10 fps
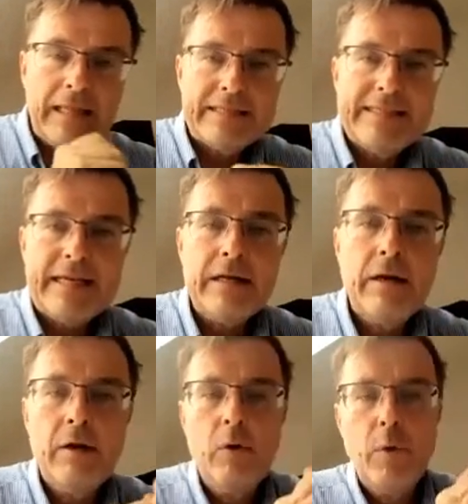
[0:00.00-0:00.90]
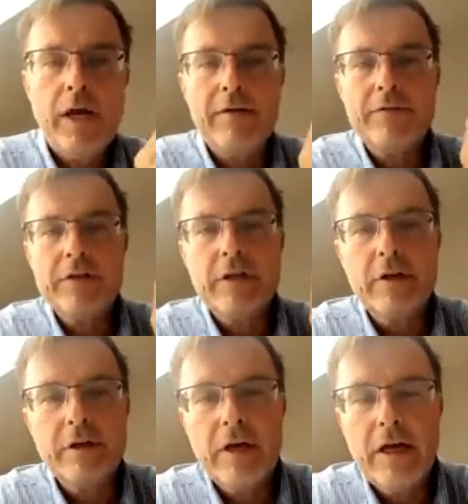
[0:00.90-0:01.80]
Then we have
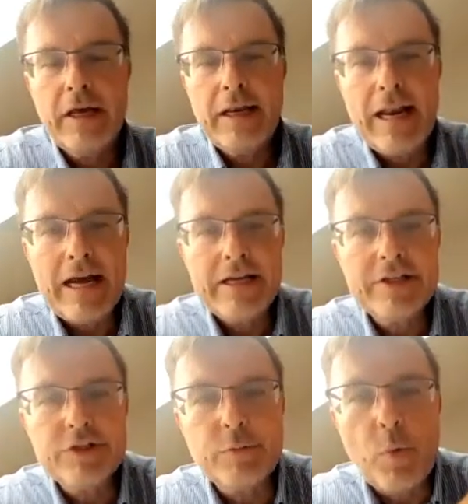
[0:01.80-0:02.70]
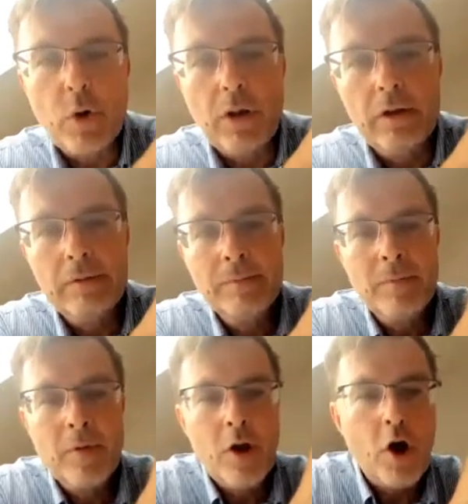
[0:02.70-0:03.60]
the nice model
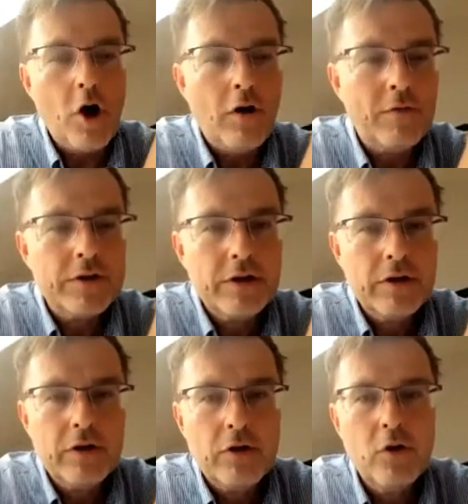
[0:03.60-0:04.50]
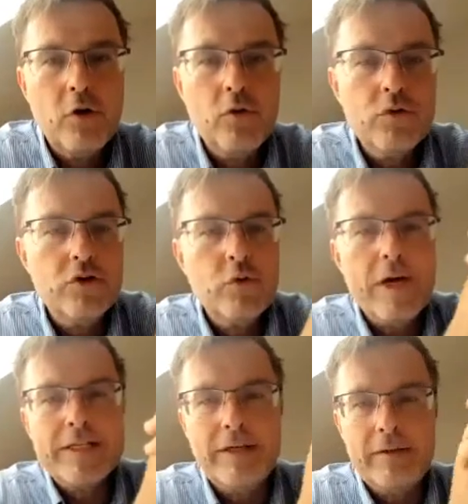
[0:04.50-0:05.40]
of the glued
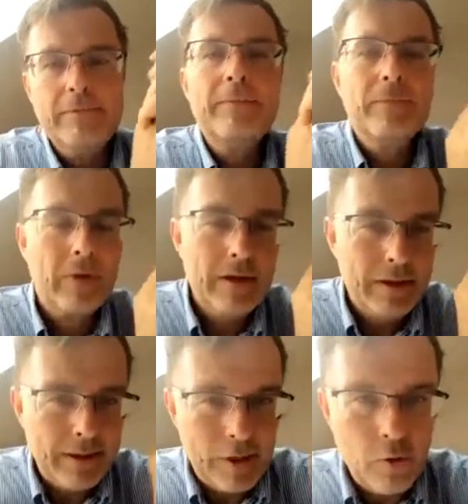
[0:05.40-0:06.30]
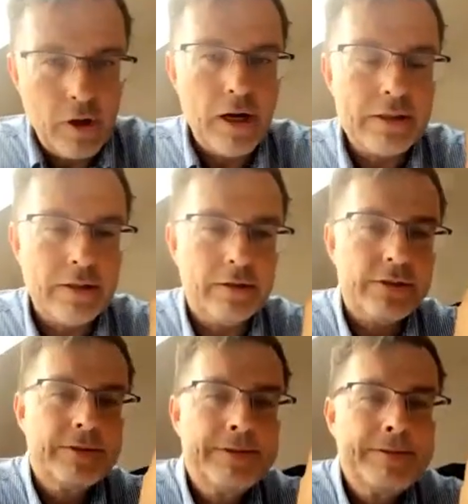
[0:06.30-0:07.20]
together Lego castles.
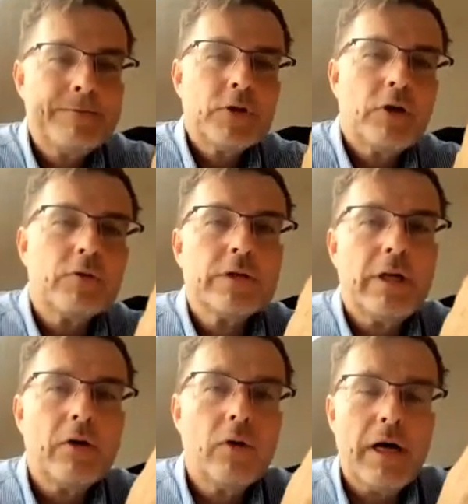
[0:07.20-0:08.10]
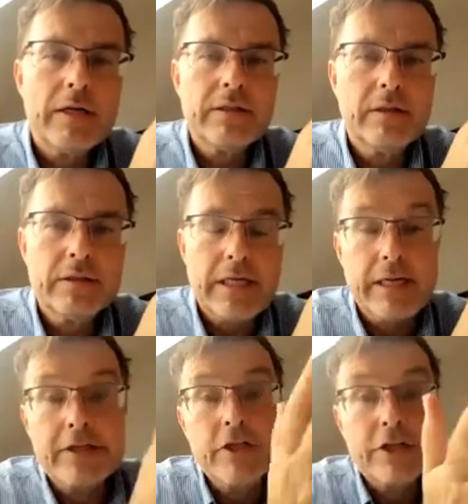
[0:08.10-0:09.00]
So the Lego castles,
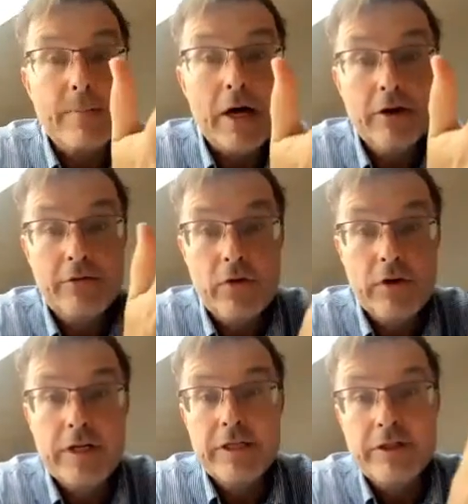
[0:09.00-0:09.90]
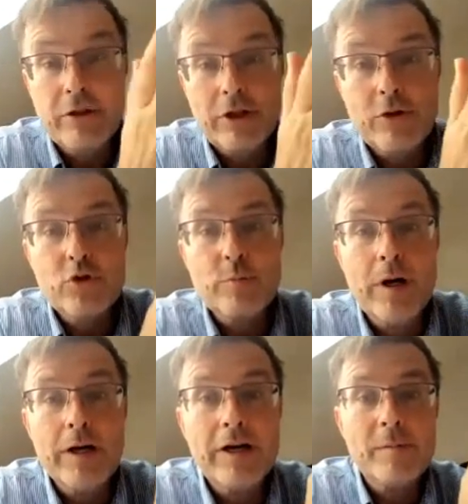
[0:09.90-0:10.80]
and there's a market for it. It's not a huge
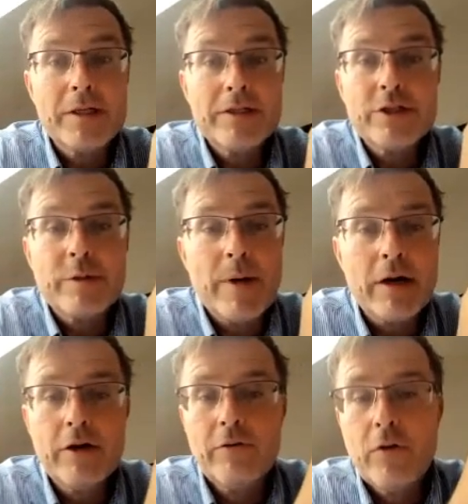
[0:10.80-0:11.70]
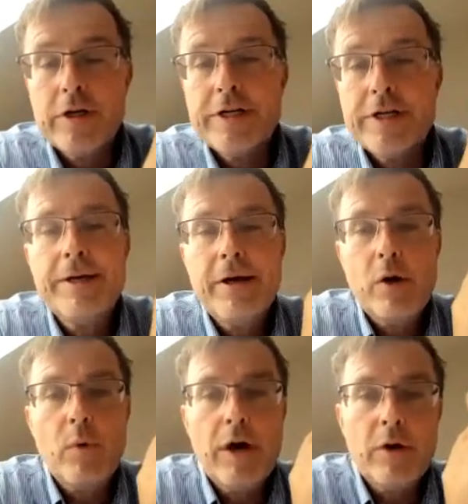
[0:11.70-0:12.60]
market, but there's a market for it,
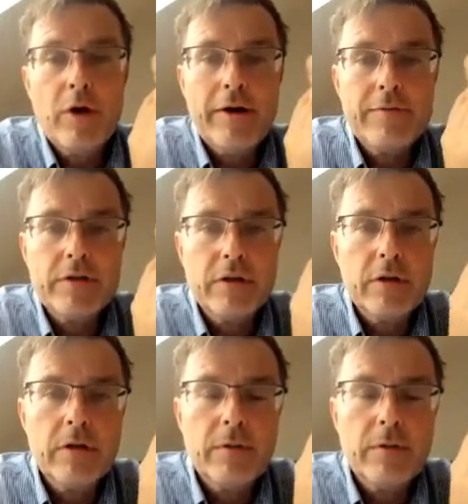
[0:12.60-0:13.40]
where you have